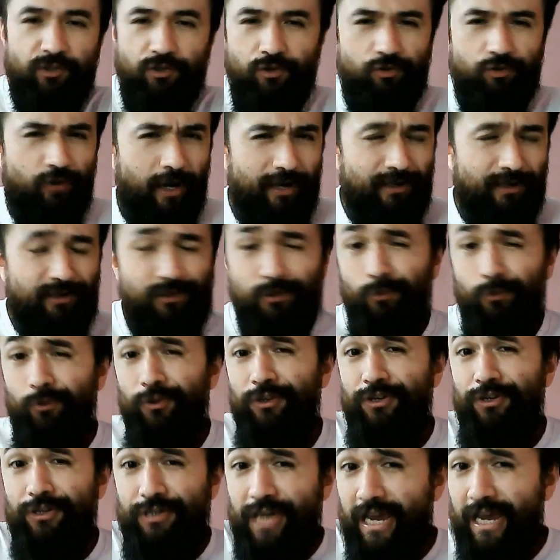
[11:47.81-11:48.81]
to try to do
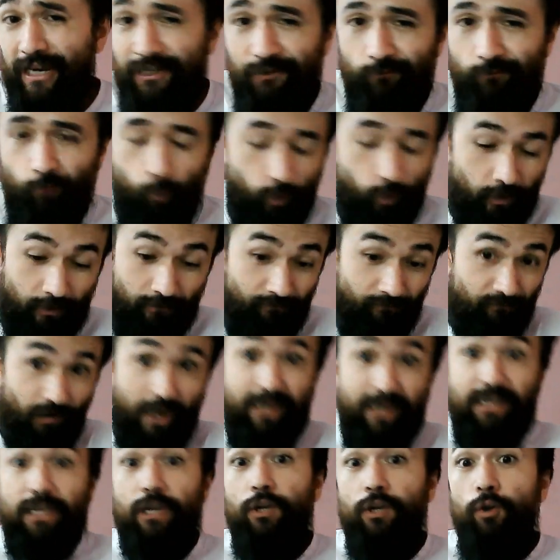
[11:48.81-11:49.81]
the detective work of
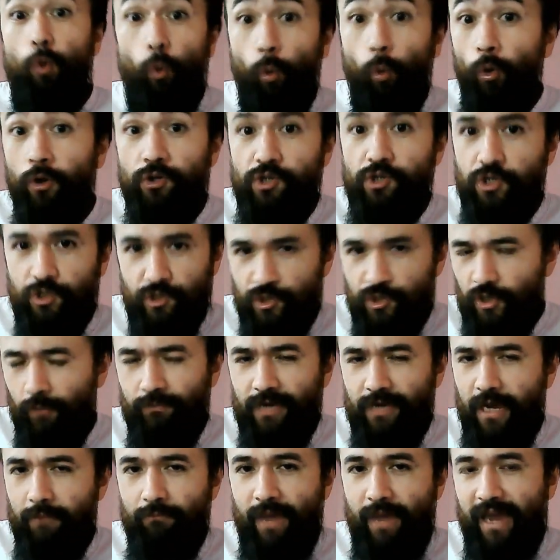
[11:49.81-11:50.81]
finding an origin
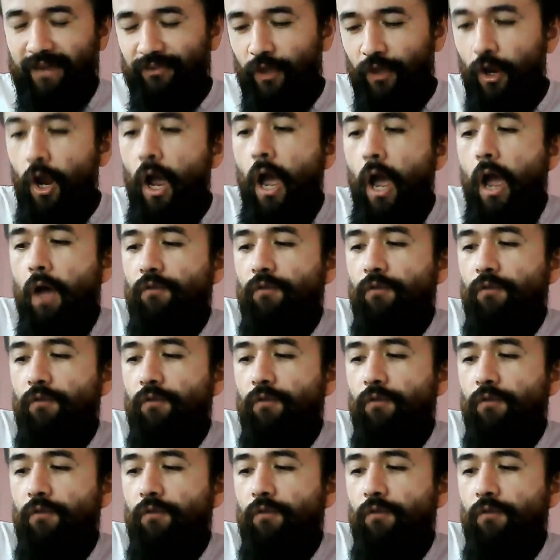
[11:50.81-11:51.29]
sometime back there,